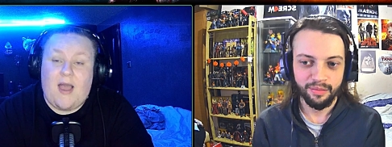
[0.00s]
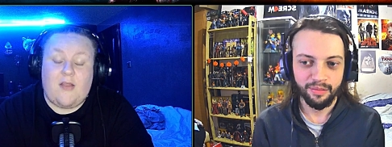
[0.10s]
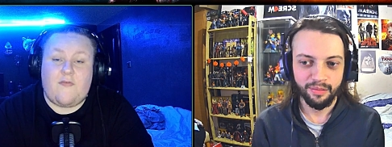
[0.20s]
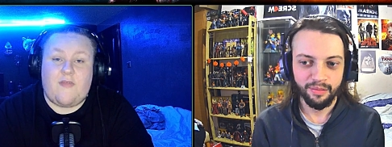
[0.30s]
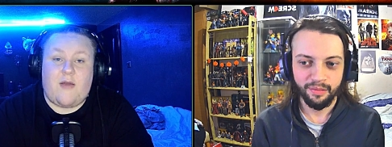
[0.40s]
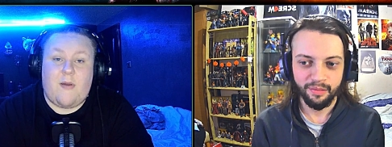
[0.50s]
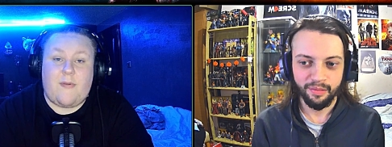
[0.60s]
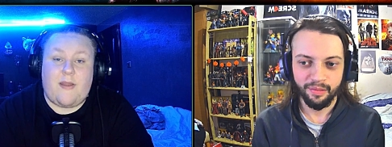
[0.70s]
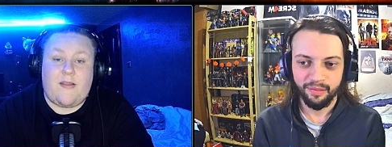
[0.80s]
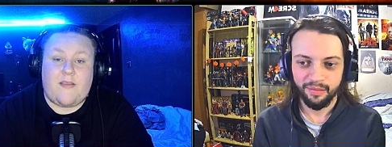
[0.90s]
Speaker 1: I love that
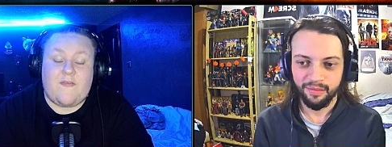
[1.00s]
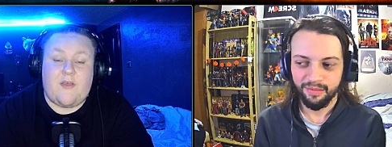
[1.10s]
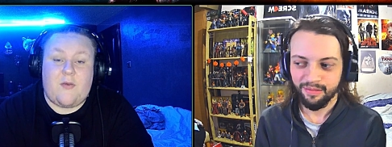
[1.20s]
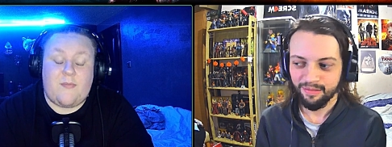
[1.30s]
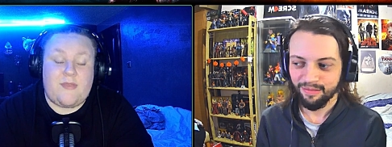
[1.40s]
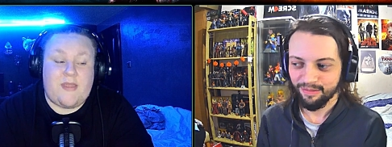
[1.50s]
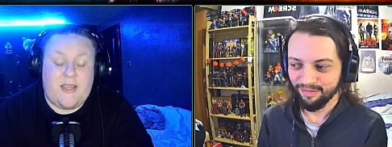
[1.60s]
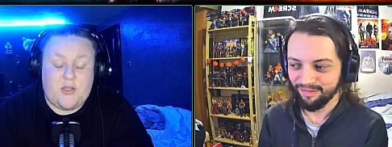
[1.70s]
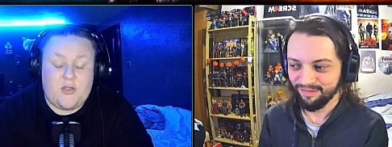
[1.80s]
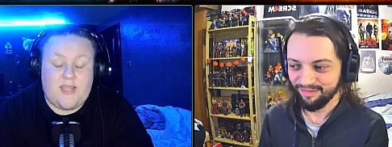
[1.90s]
weapon in this film.
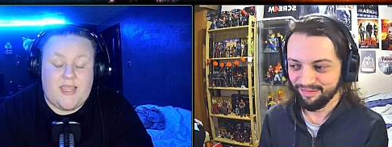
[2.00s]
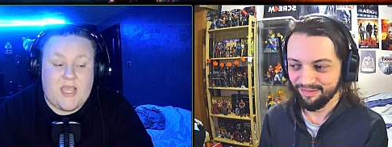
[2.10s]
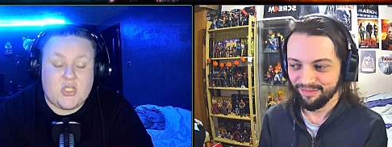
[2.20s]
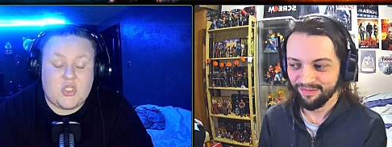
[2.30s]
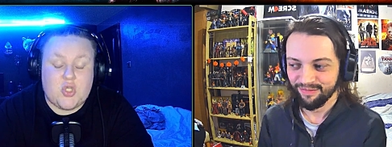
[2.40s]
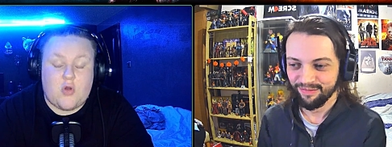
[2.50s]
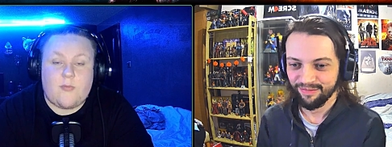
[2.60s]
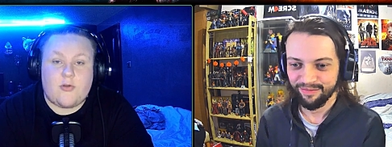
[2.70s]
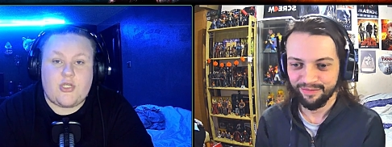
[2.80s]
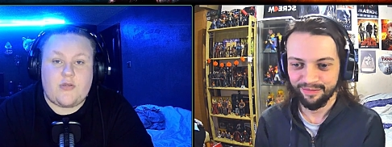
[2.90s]
They, he gets so
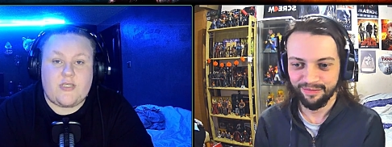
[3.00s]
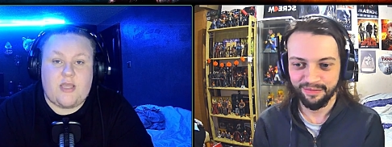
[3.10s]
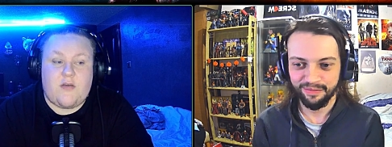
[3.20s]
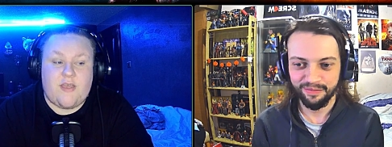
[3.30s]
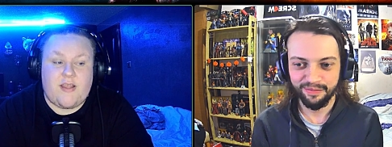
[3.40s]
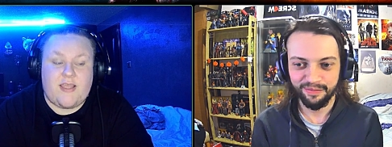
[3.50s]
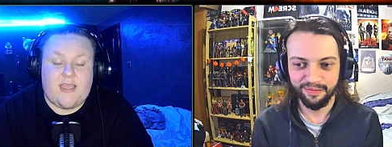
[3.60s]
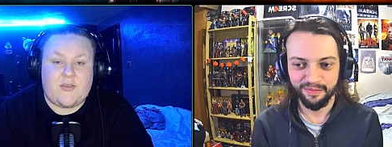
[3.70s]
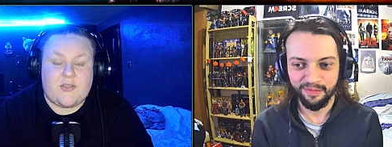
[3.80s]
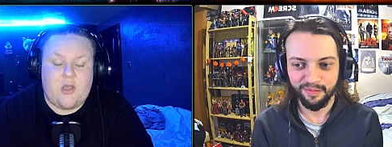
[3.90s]
much use out of it, and the
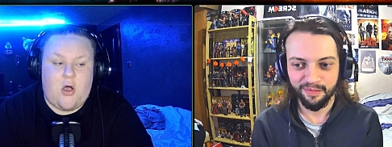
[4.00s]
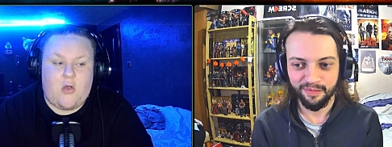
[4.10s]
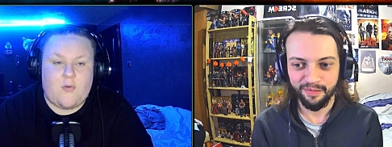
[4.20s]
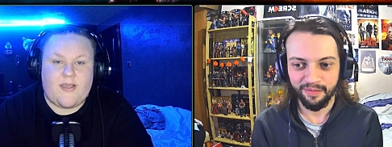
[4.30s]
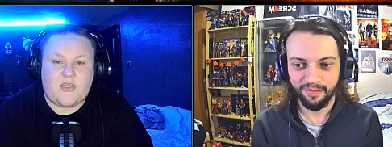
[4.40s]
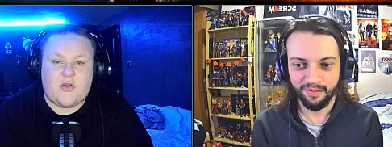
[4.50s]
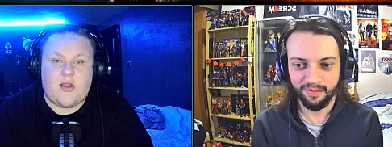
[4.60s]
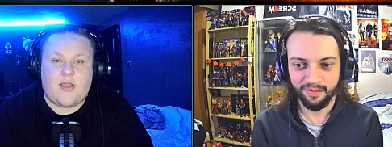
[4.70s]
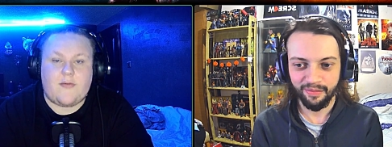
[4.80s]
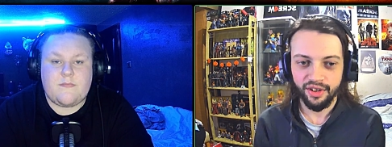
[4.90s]
kills are always
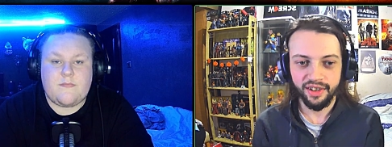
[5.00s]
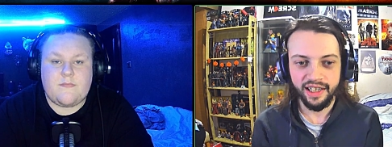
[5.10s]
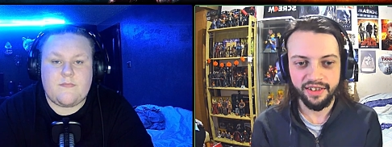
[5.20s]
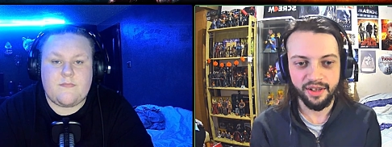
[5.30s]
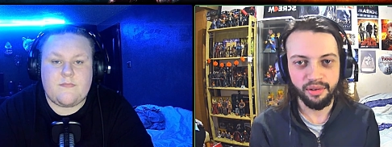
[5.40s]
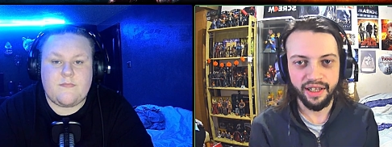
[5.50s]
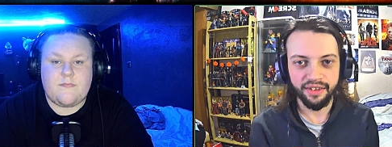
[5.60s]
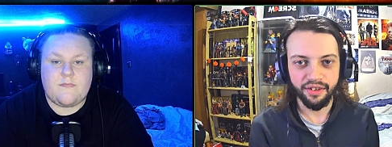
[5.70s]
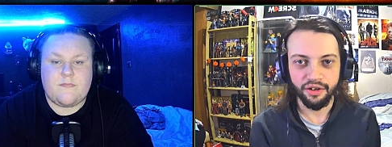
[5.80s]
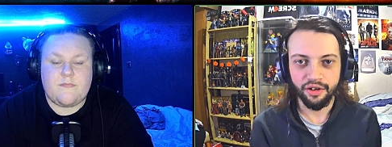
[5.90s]
great.
Speaker 2: But Dylan has the
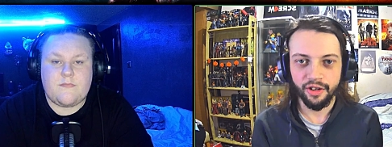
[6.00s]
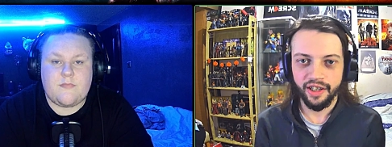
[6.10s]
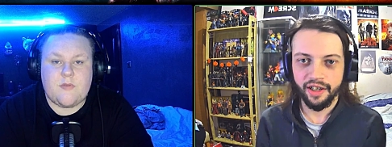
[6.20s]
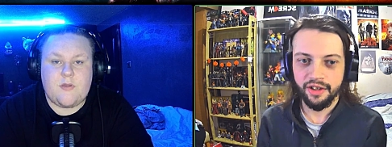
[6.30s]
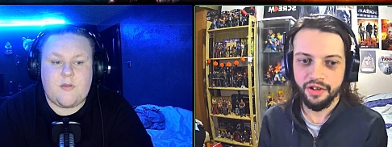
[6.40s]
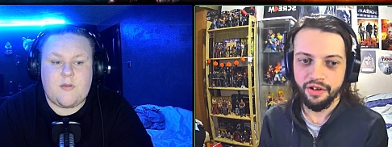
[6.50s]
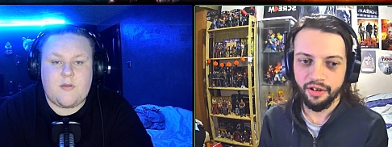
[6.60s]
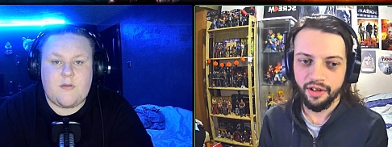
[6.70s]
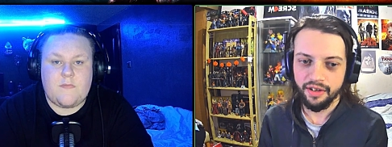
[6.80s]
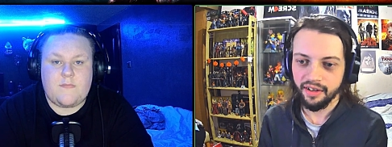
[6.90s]
plan to turn on the
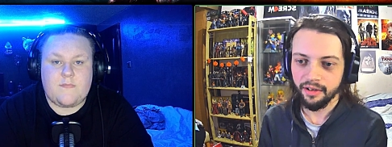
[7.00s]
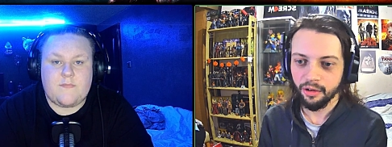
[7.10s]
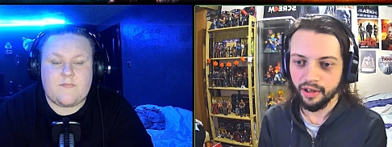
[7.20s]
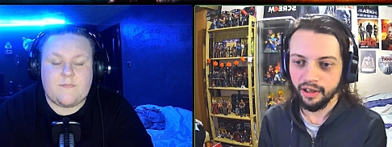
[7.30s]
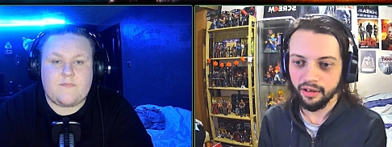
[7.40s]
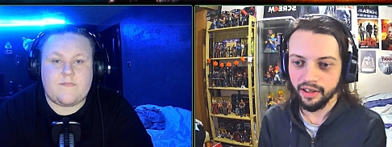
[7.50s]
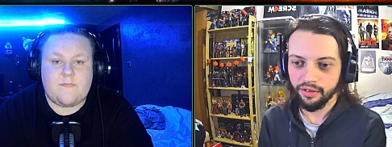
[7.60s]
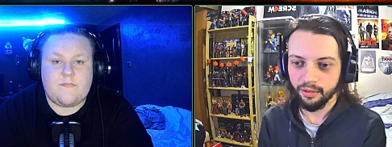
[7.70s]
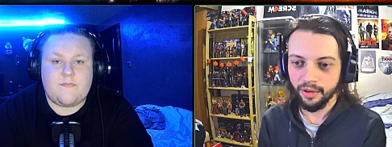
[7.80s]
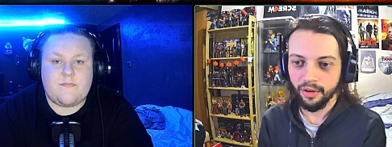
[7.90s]
engine, on it, to kill
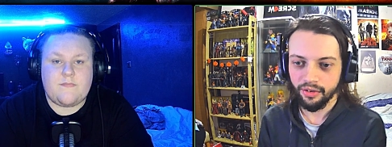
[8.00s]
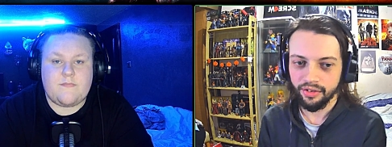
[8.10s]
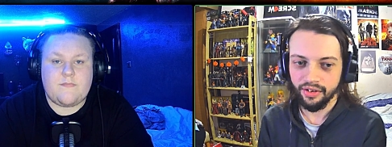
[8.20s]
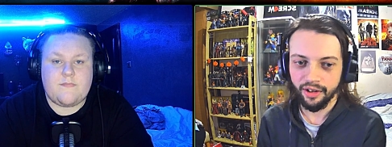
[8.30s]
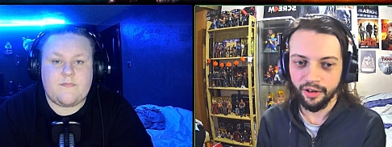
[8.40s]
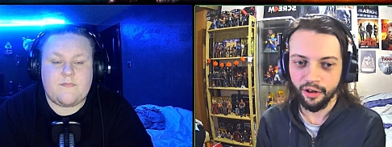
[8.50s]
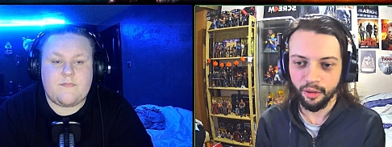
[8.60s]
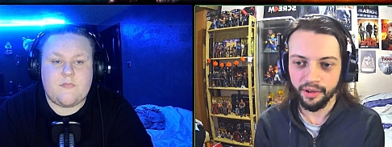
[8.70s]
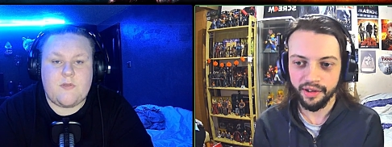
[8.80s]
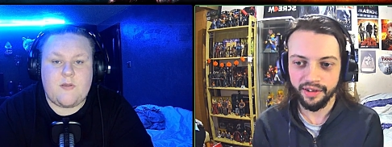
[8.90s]
Crowley, so he goes into the
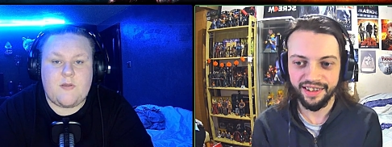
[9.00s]
cockpit.